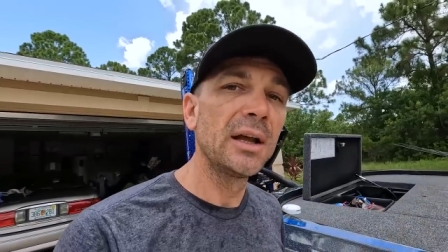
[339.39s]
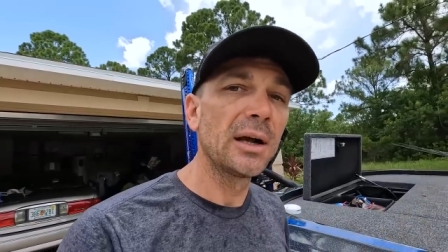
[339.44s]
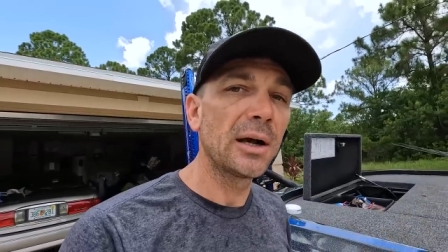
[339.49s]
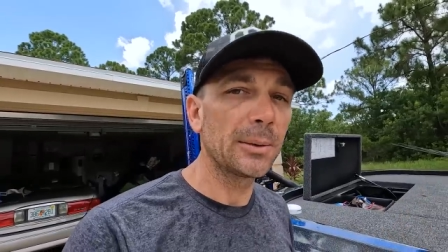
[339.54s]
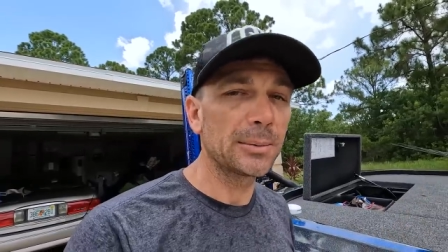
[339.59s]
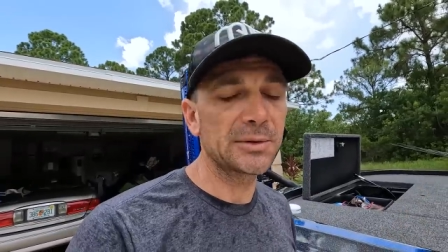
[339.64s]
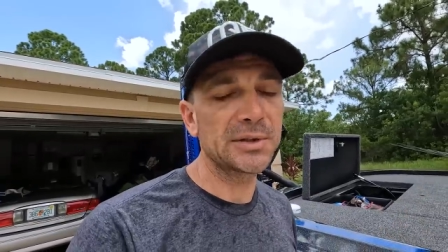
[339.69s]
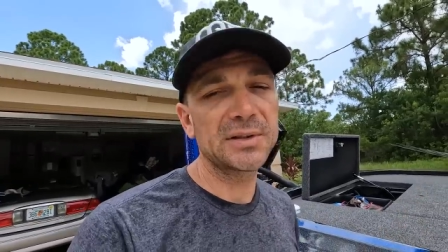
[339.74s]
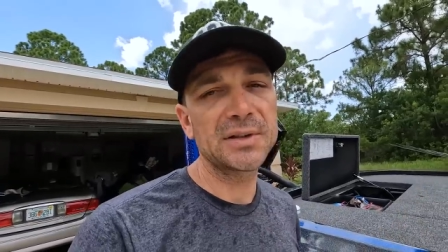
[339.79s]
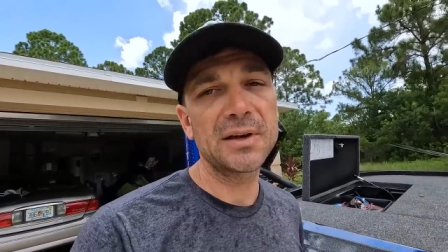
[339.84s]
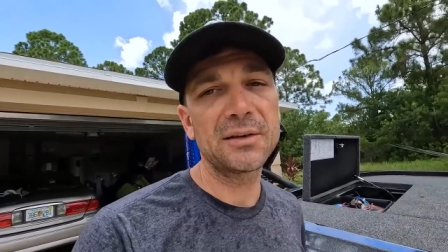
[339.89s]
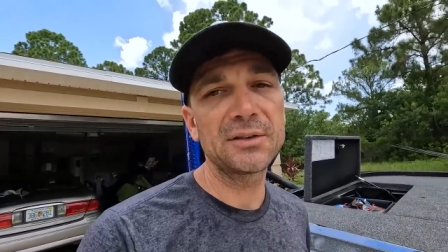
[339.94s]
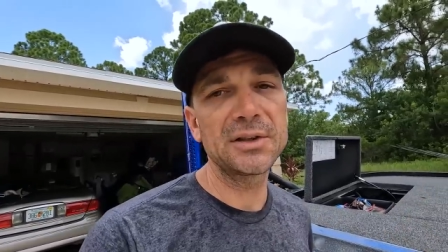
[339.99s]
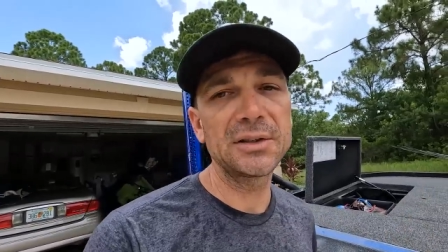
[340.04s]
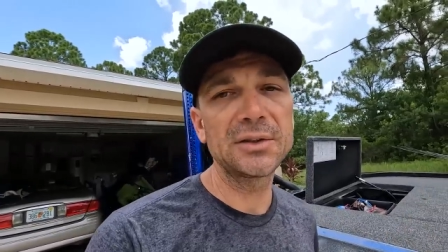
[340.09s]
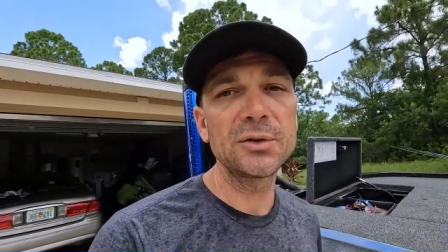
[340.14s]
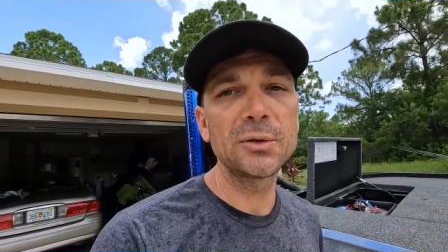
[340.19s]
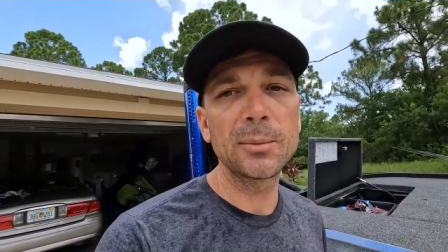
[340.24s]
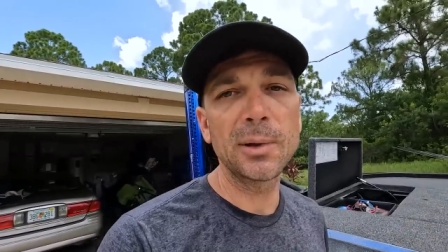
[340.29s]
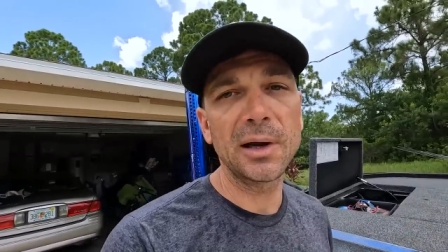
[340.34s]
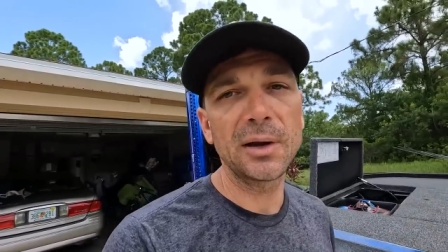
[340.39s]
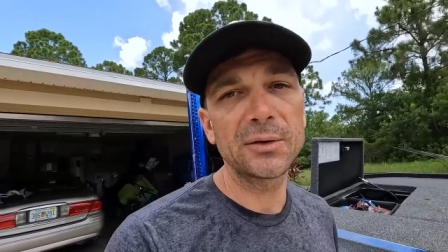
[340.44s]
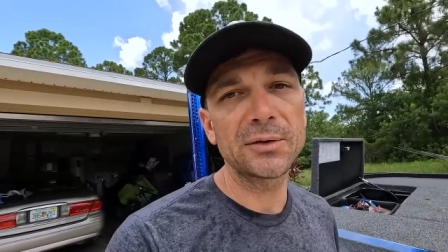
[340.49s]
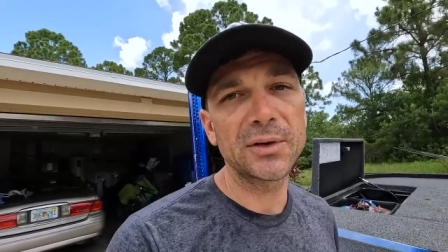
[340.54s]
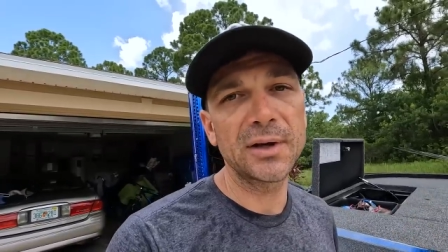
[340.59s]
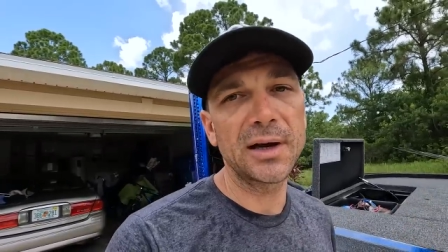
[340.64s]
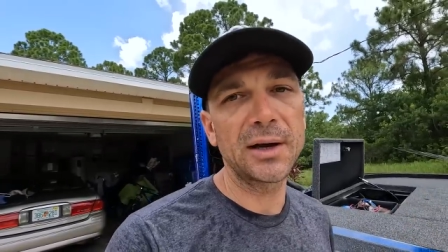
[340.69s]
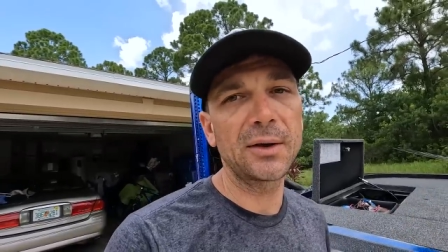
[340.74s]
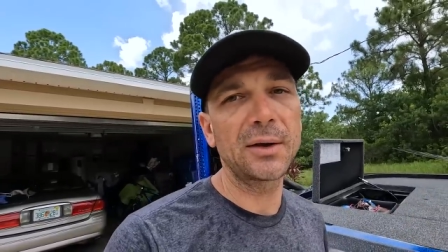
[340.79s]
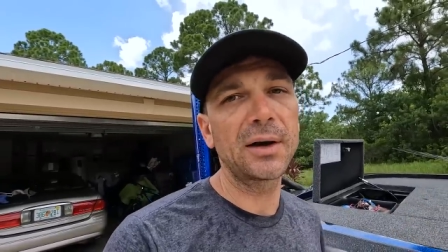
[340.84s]
up to 72 miles
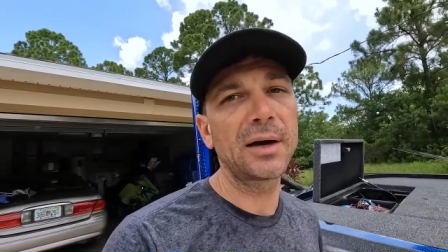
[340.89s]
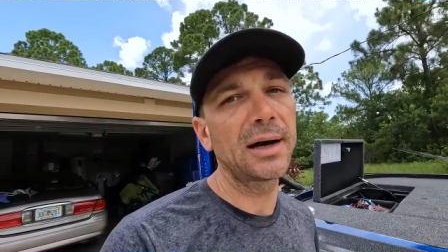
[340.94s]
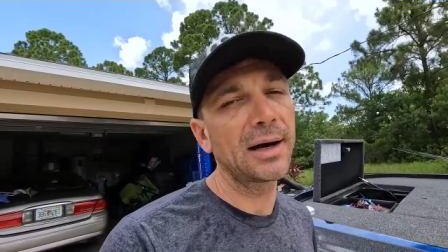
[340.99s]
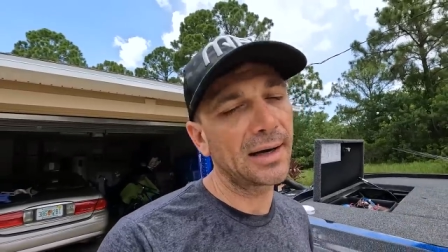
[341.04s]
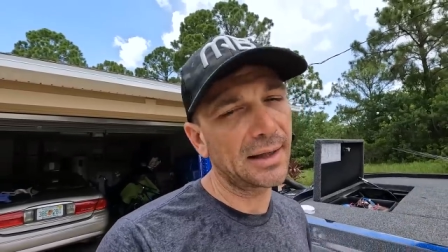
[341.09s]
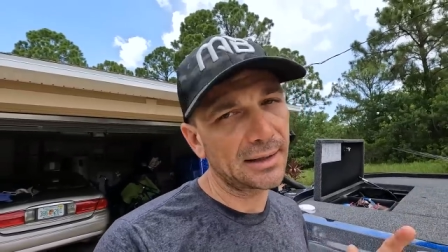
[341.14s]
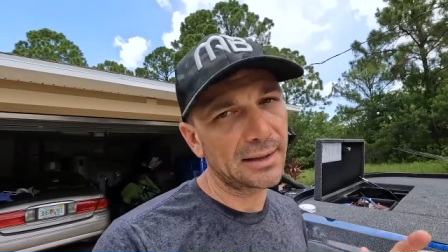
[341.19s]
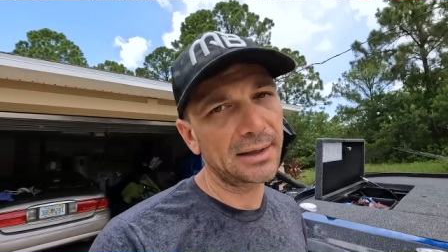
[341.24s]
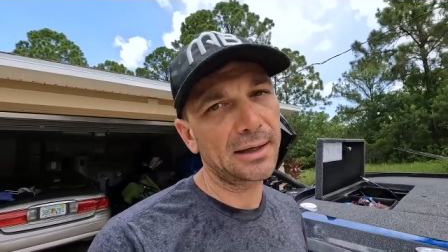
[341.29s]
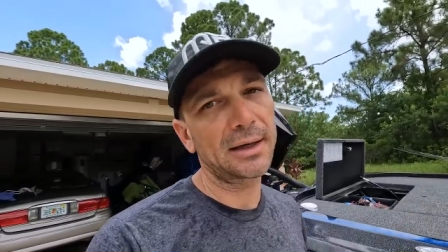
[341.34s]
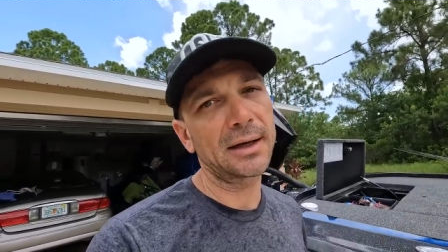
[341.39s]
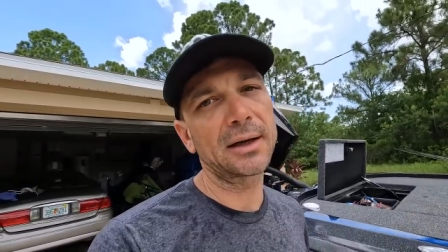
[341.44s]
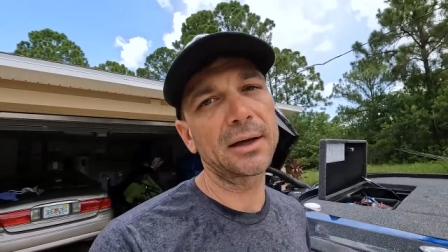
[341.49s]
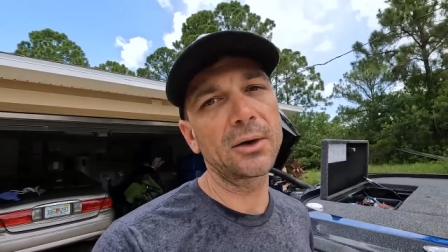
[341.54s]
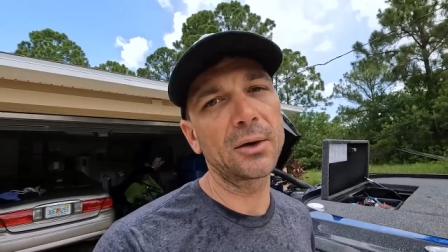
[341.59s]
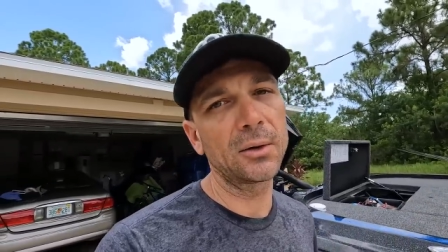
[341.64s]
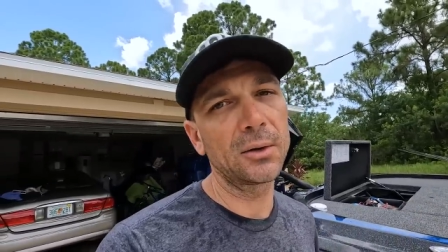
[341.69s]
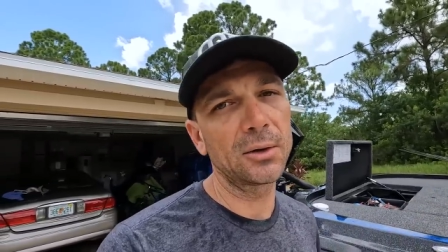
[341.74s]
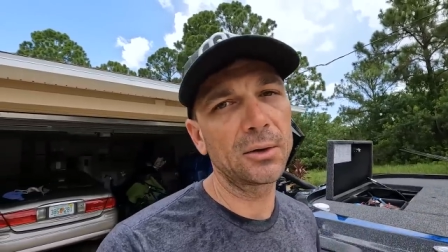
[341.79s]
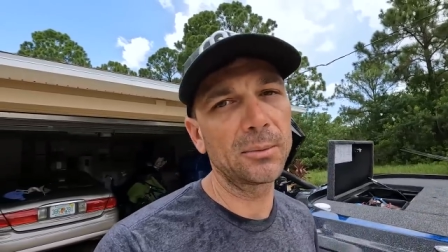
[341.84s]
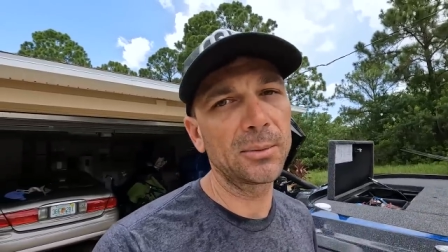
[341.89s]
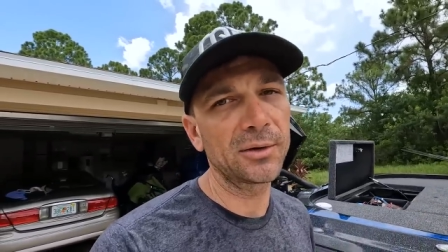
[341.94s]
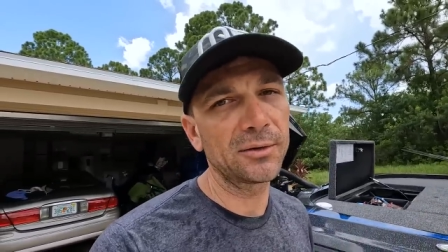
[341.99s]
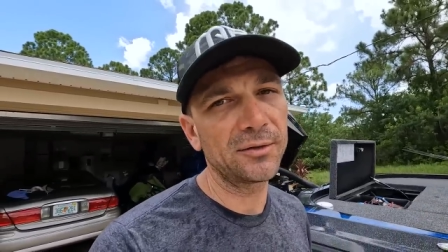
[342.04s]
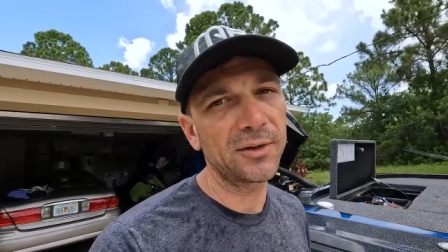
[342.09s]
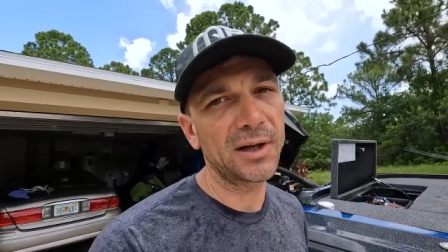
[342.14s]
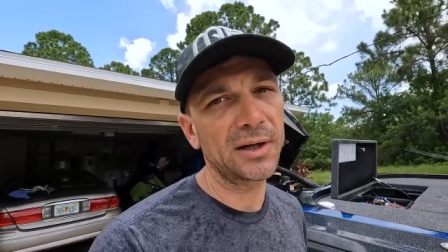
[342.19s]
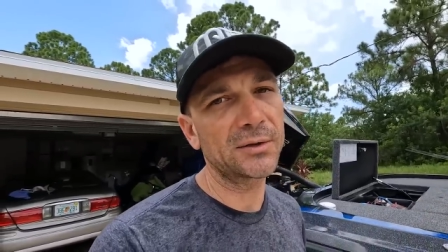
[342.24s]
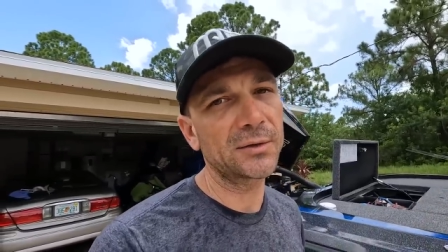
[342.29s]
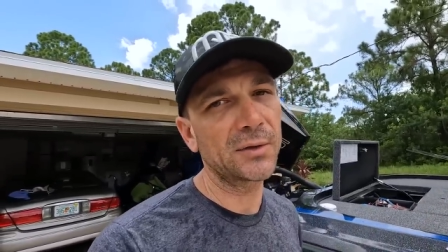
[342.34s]
an hour, and I think I can go a little bit
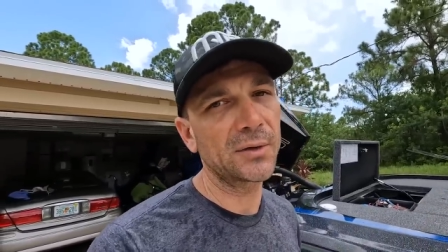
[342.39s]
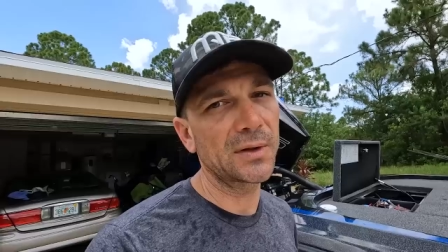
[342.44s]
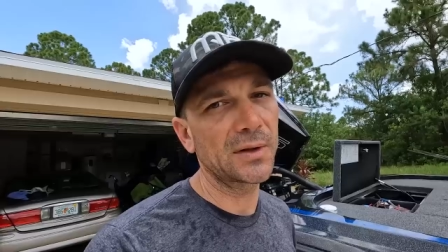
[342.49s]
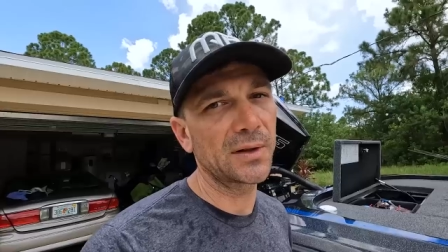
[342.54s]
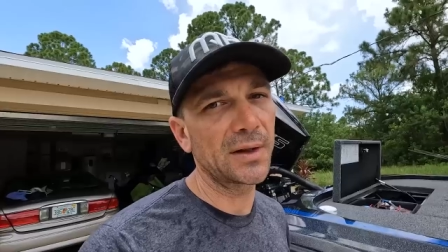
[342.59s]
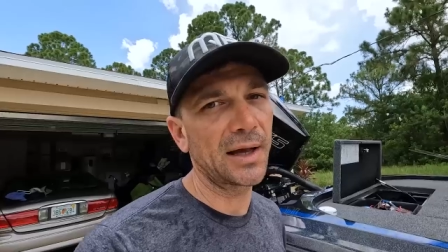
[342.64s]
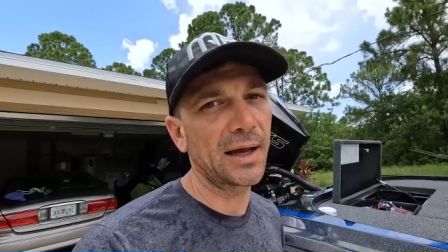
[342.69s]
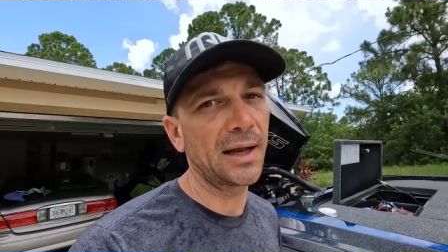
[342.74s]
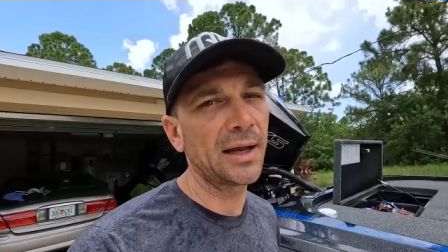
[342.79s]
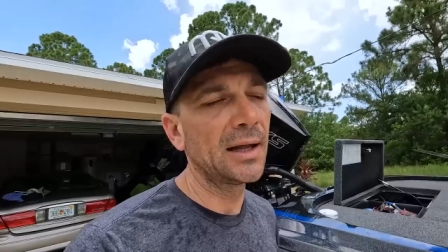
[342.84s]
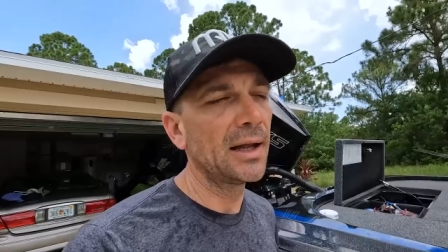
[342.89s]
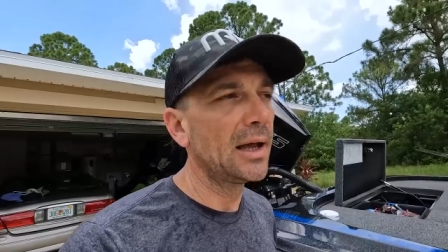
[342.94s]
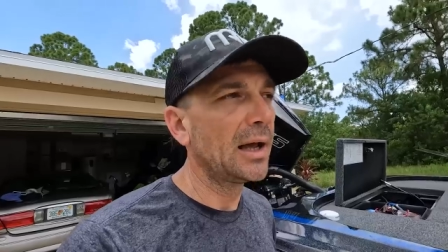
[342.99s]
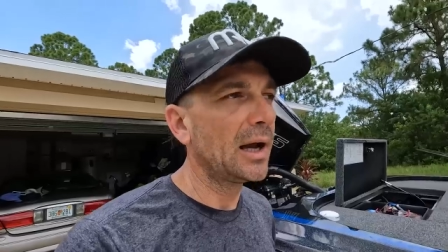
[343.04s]
faster than that.